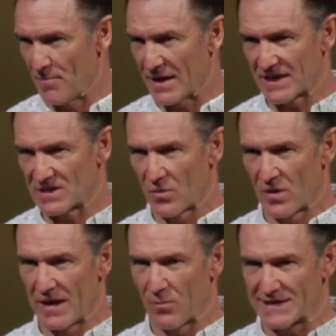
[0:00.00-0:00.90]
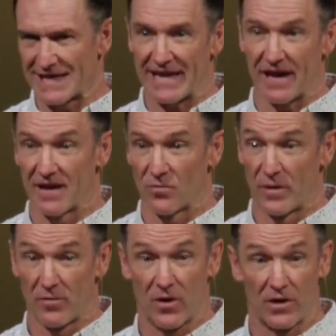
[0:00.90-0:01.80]
Because it wasn't like
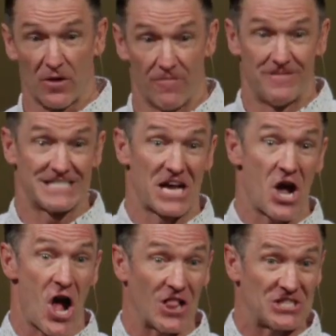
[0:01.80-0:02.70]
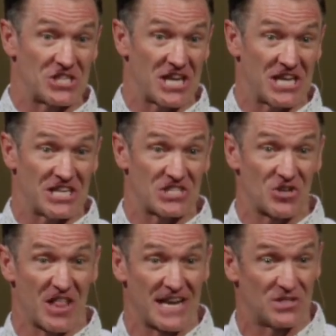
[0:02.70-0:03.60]
we were going to go visit
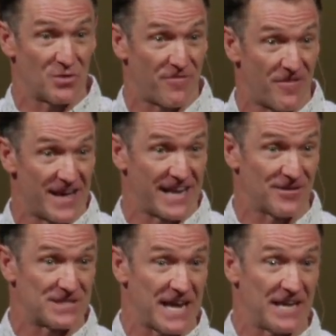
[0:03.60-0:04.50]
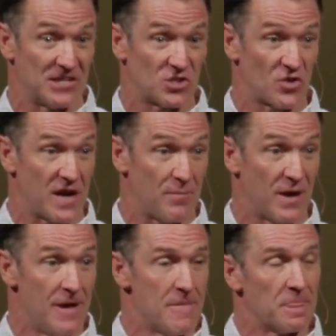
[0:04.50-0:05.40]
colleges or like do a fun, entertaining trip.